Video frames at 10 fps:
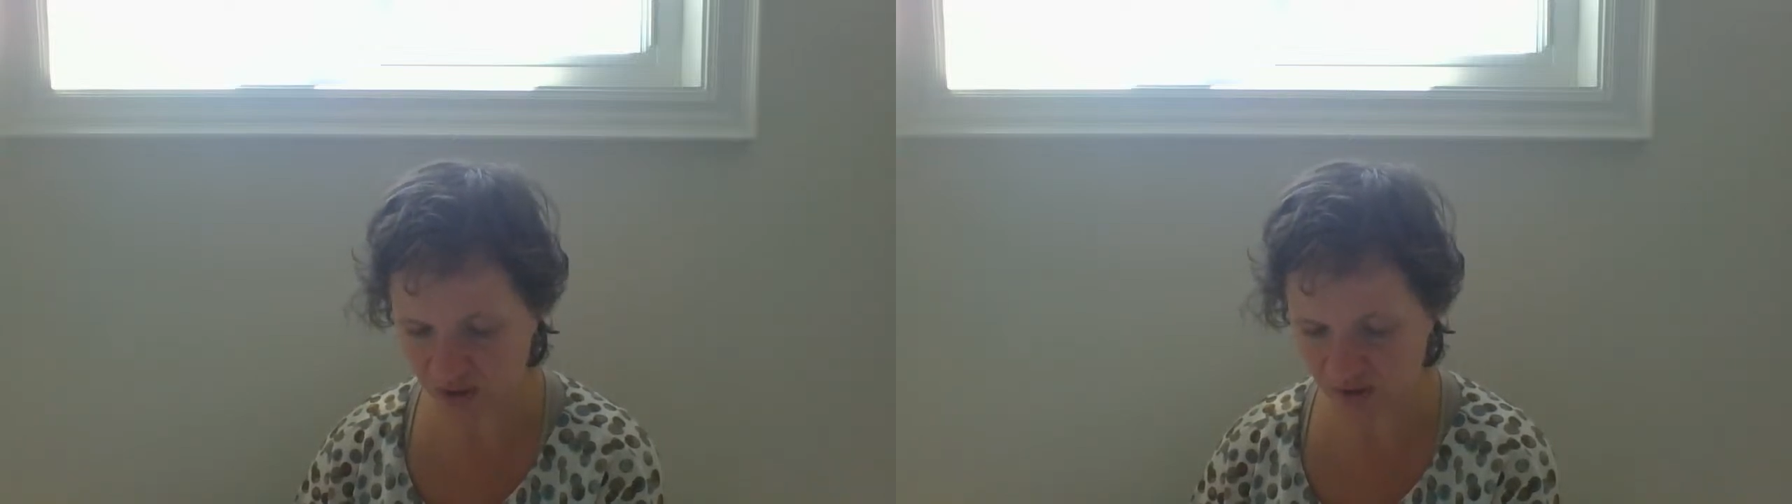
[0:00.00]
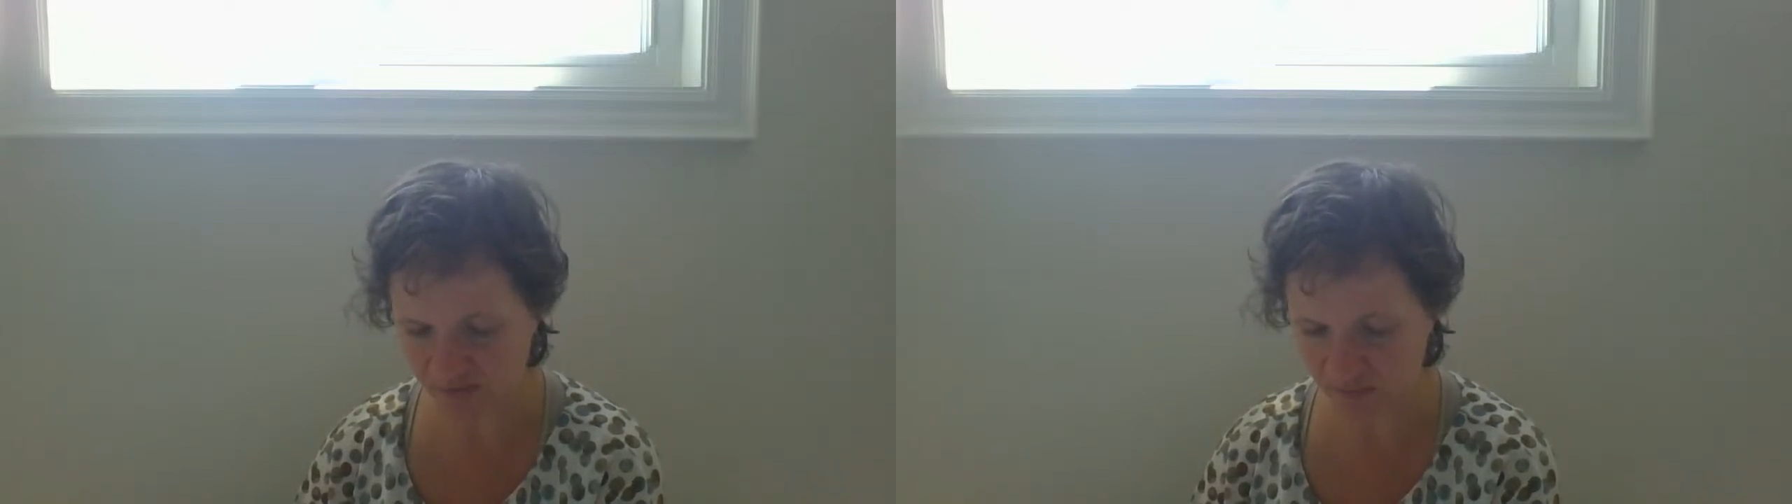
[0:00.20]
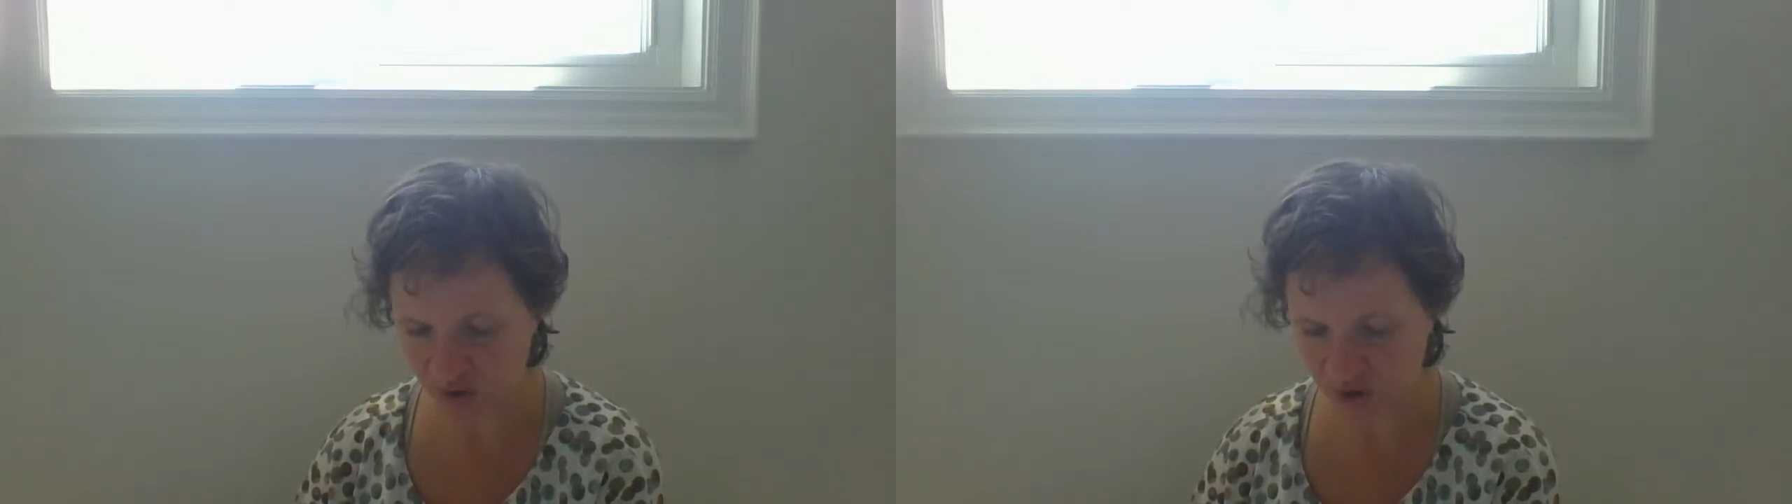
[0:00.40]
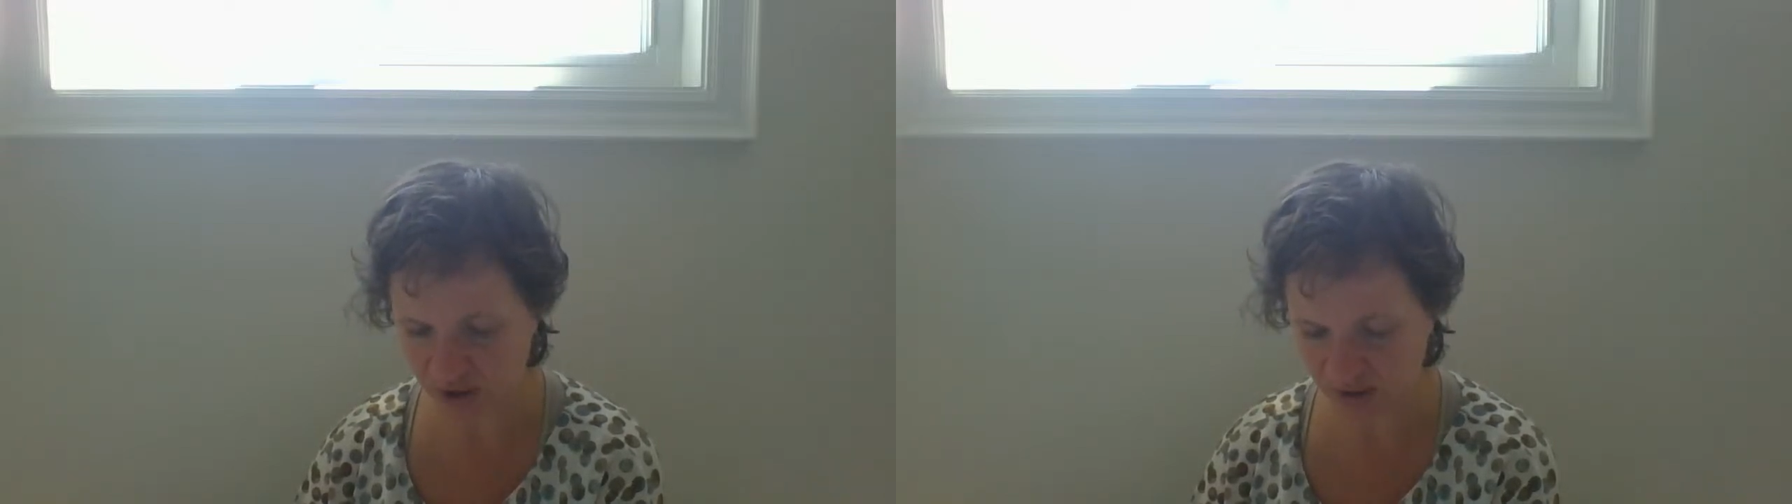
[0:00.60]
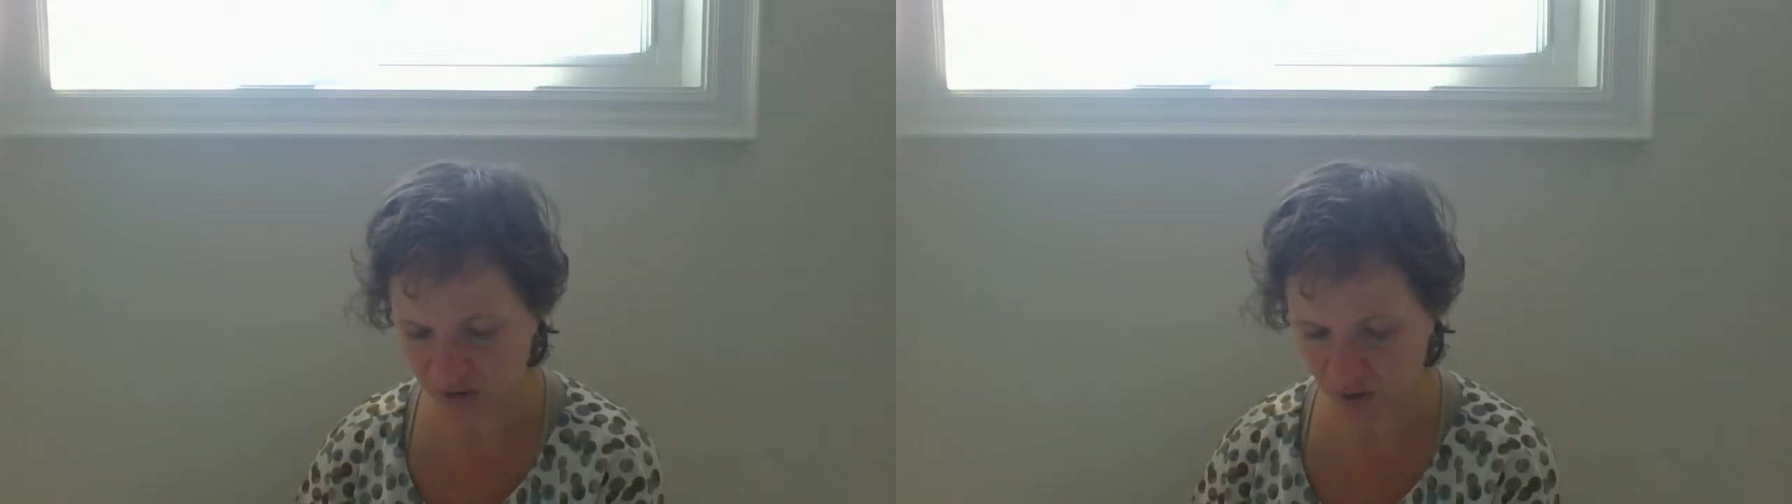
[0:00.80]
of the
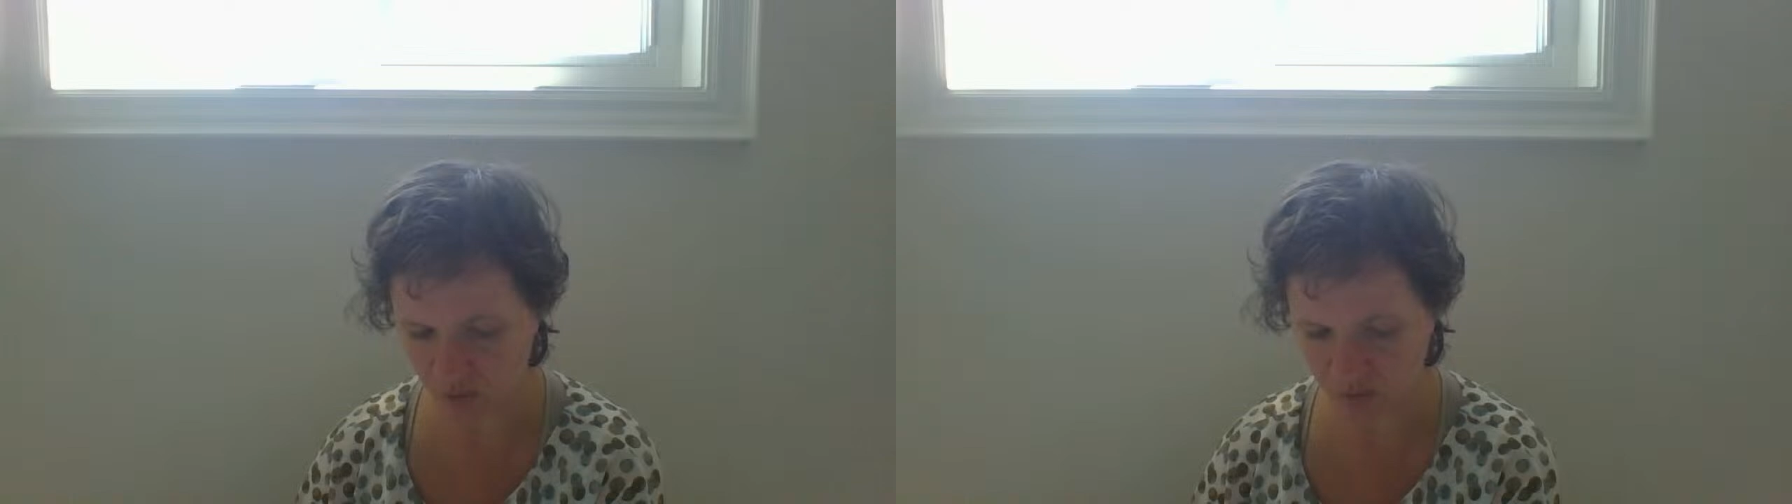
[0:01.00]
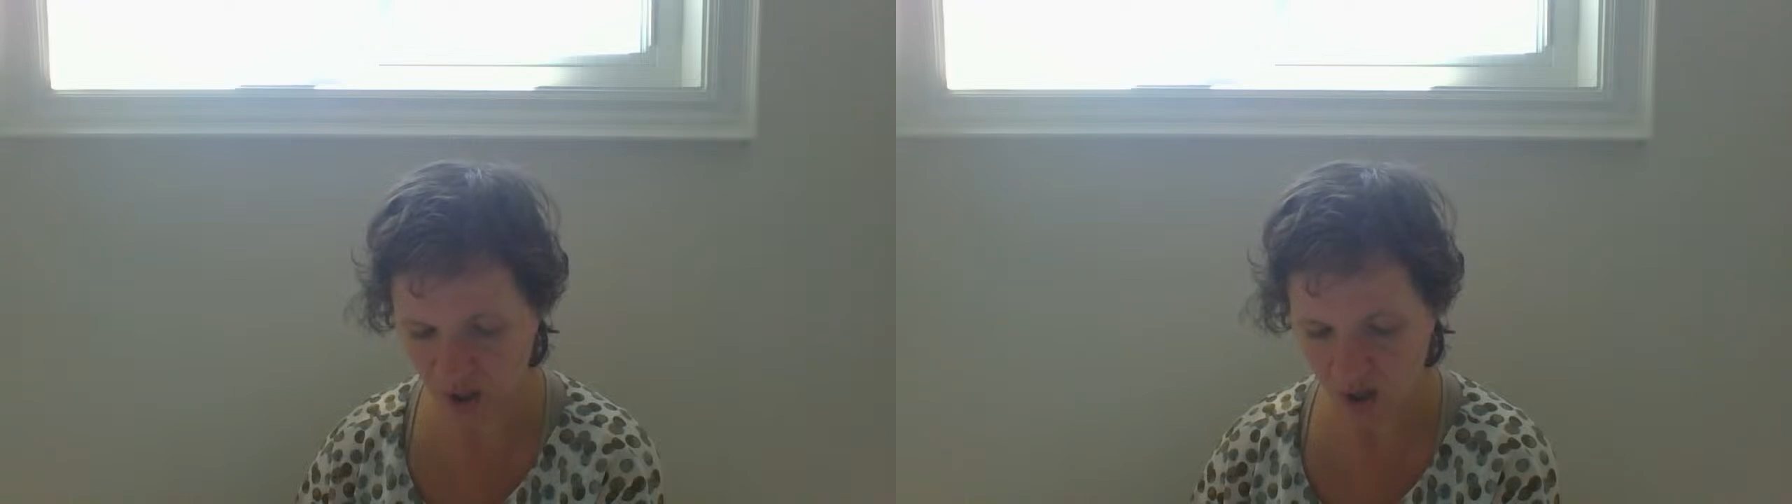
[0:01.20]
machine code,